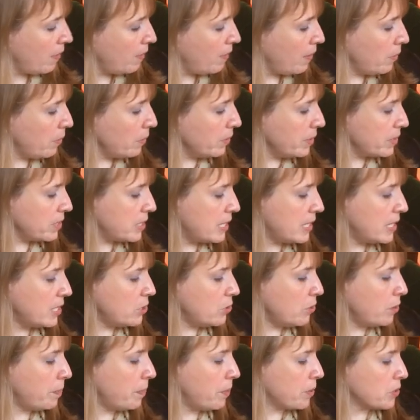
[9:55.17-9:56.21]
They were listening
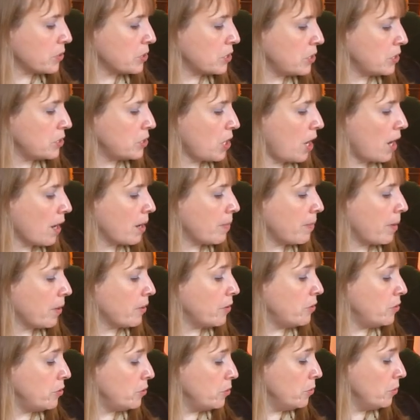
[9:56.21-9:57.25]
to a person talk
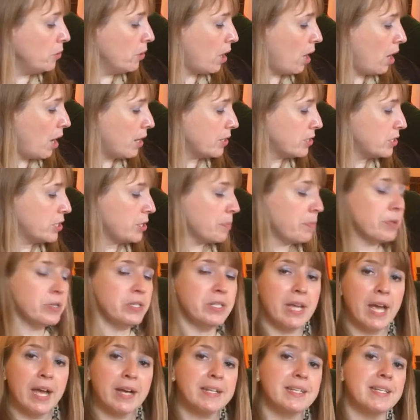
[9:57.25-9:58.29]
about a new law to
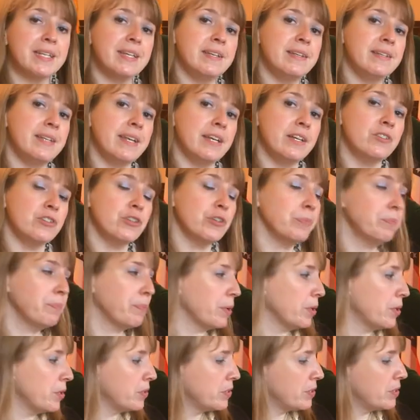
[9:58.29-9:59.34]
protect endangered
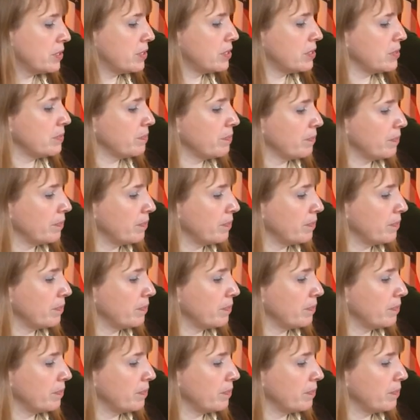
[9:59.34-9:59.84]
birds.